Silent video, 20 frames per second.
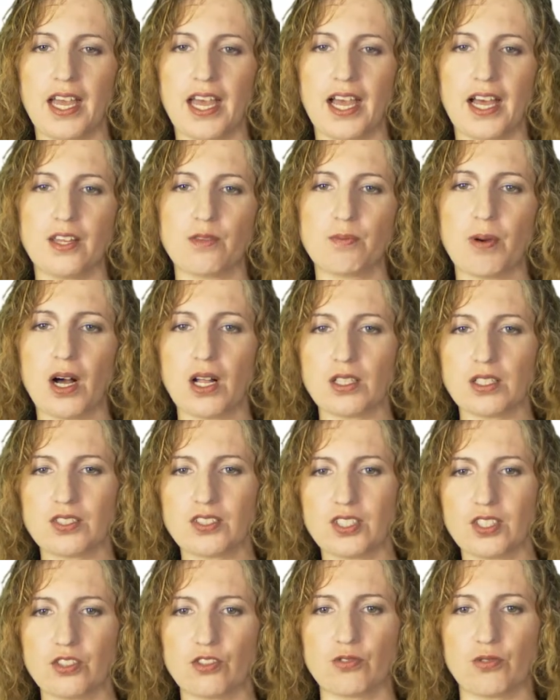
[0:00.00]
And
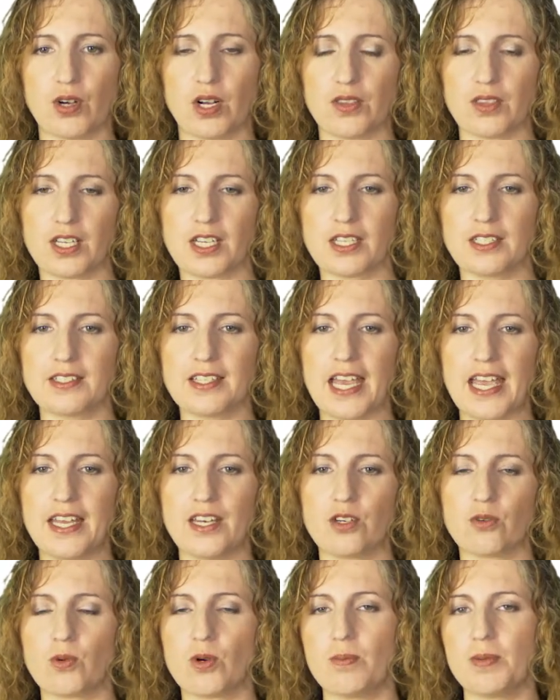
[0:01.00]
policies on the
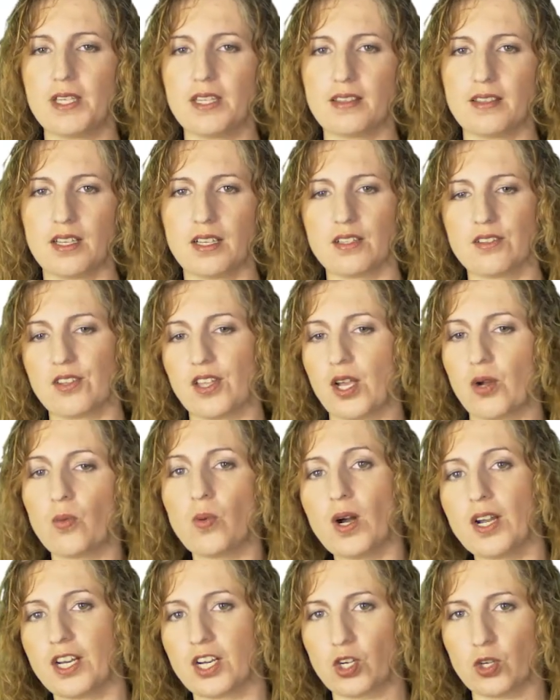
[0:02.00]
container will be things like
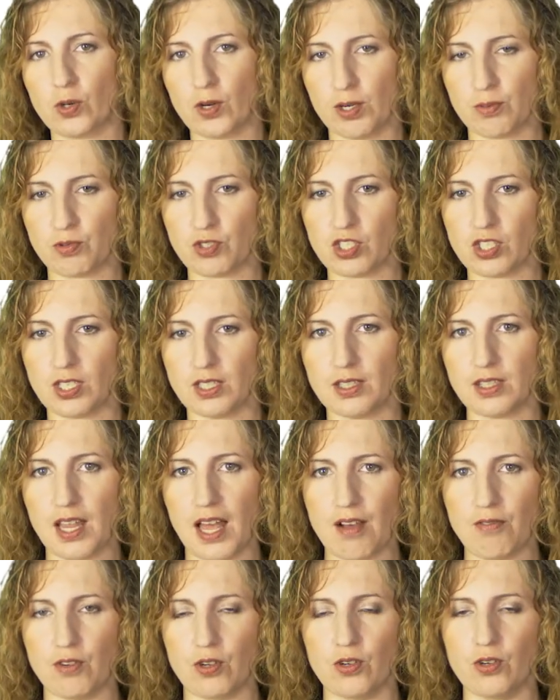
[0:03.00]
what encryption
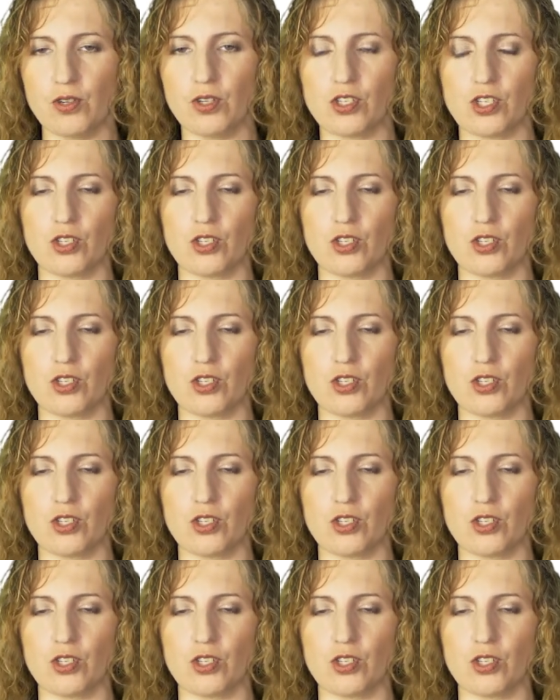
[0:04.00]
level